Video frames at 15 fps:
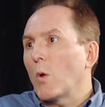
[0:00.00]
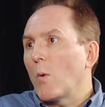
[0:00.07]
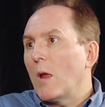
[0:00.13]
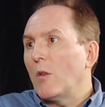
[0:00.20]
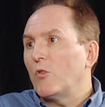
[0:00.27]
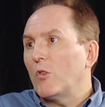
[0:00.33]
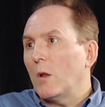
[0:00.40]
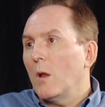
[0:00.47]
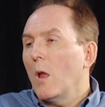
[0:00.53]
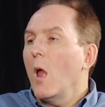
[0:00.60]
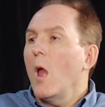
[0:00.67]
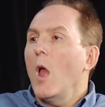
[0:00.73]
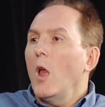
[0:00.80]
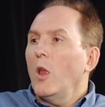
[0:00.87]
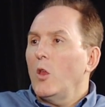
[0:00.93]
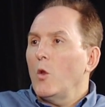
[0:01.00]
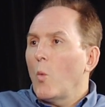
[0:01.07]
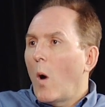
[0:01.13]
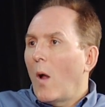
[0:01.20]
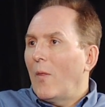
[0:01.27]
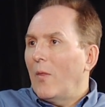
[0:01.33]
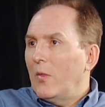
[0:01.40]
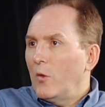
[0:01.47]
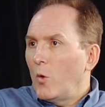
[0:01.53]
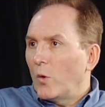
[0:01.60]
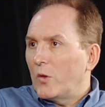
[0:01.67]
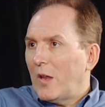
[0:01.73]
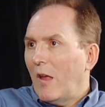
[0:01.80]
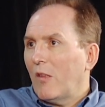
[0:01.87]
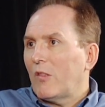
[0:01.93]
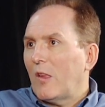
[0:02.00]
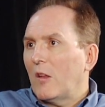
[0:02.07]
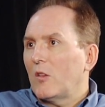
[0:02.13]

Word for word: your engine? You want your test